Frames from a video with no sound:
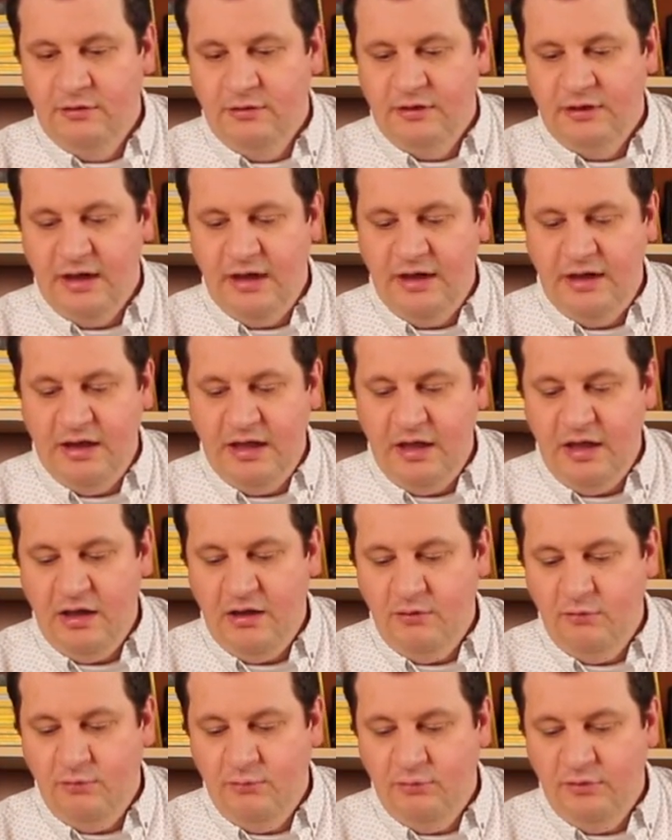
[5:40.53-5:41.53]
right
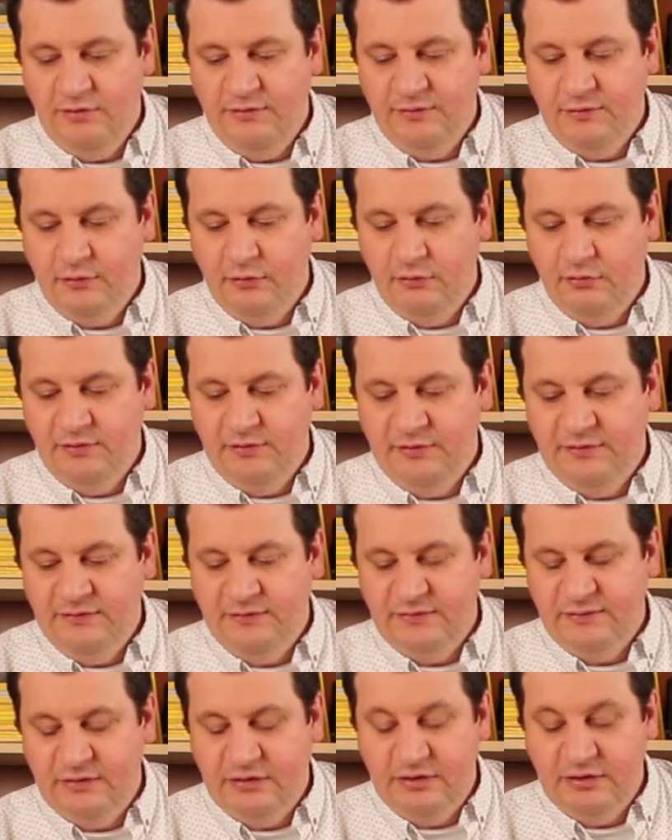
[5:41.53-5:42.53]
now with all
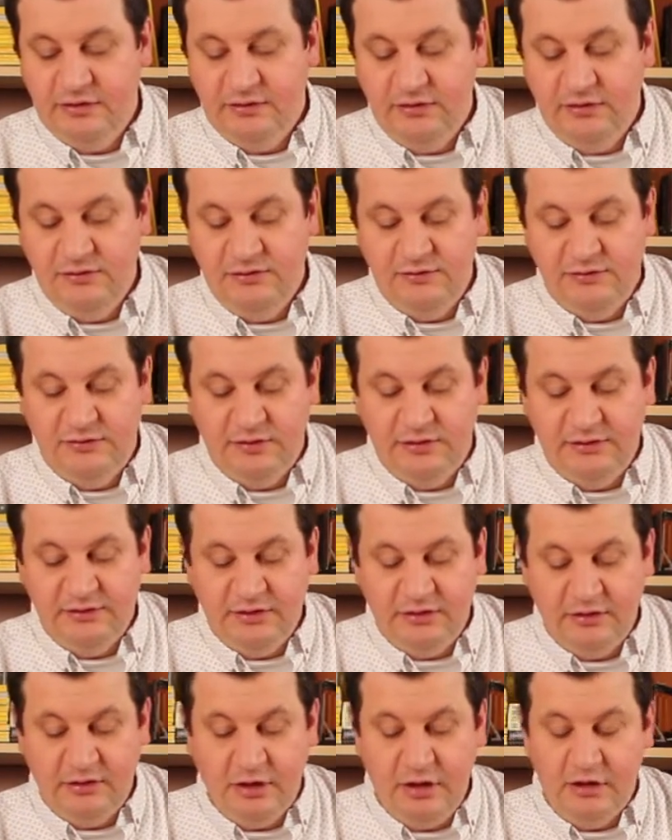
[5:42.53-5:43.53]
this digital
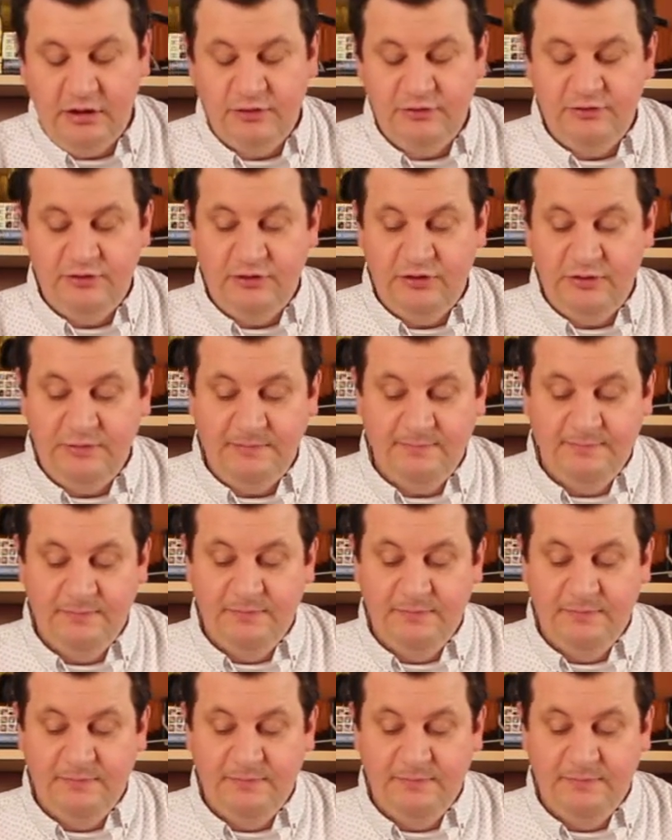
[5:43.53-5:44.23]
technology,